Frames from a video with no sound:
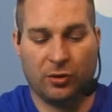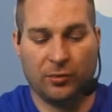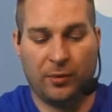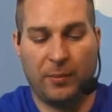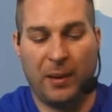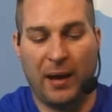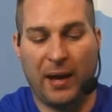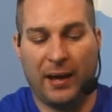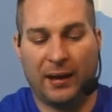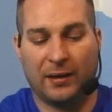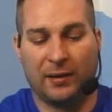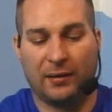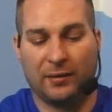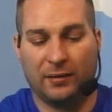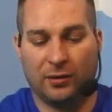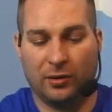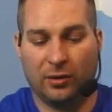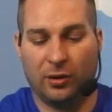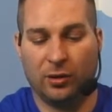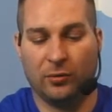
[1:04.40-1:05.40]
all the way back
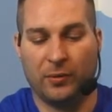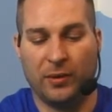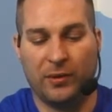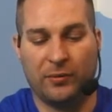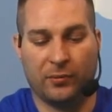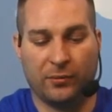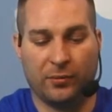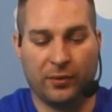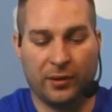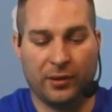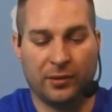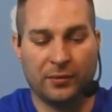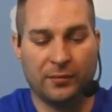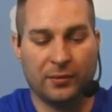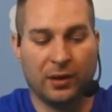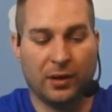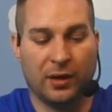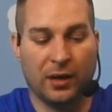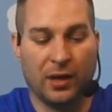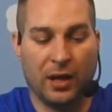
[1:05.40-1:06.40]
and all the way through there.
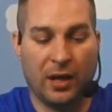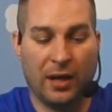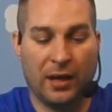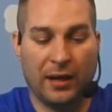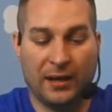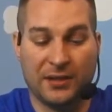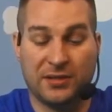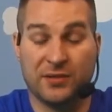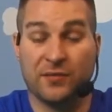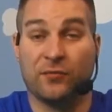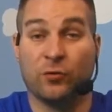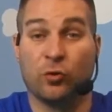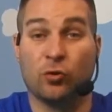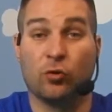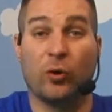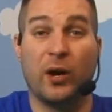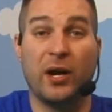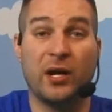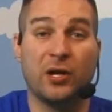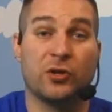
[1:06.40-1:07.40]
And it's a
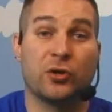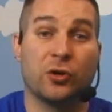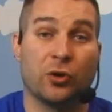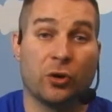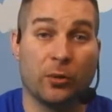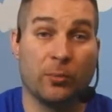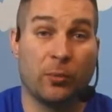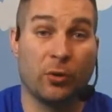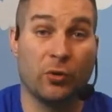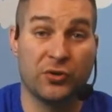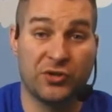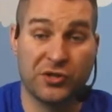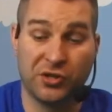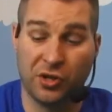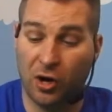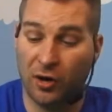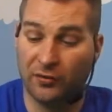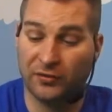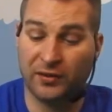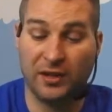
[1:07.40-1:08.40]
great durable
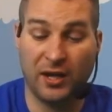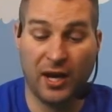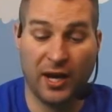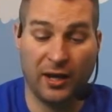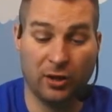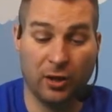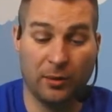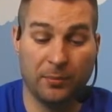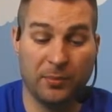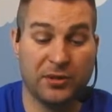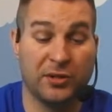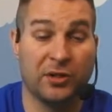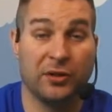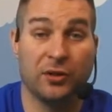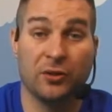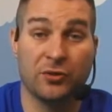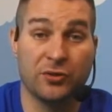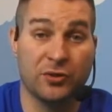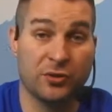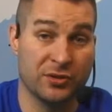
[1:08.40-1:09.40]
soft nylon
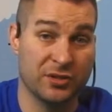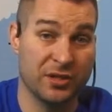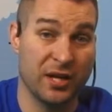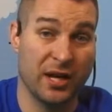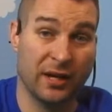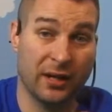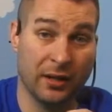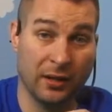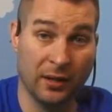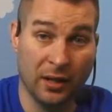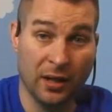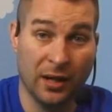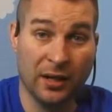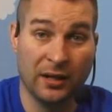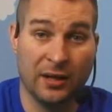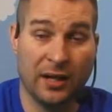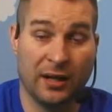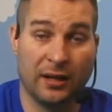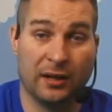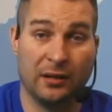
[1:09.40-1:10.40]
material, so it's not
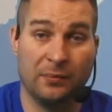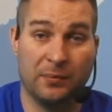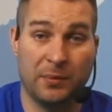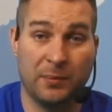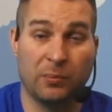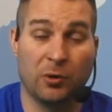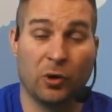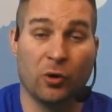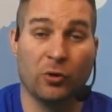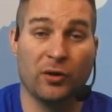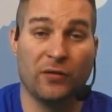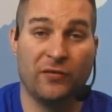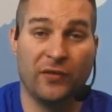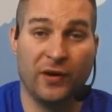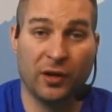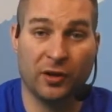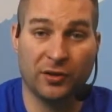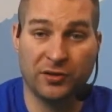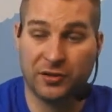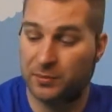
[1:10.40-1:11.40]
gonna be prone to
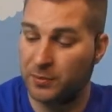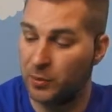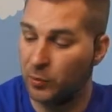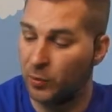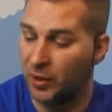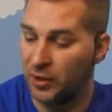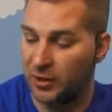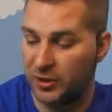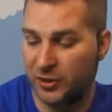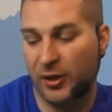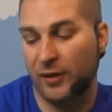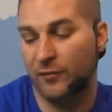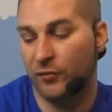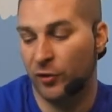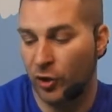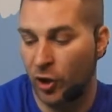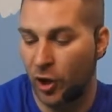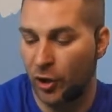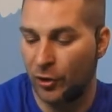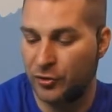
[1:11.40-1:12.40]
fail. It's gonna be one of the
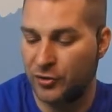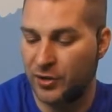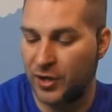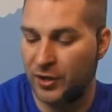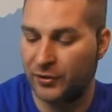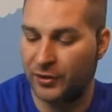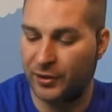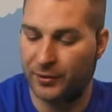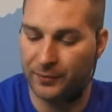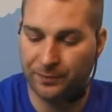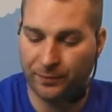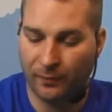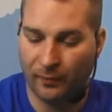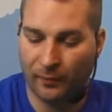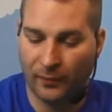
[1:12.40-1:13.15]
tougher collars out there.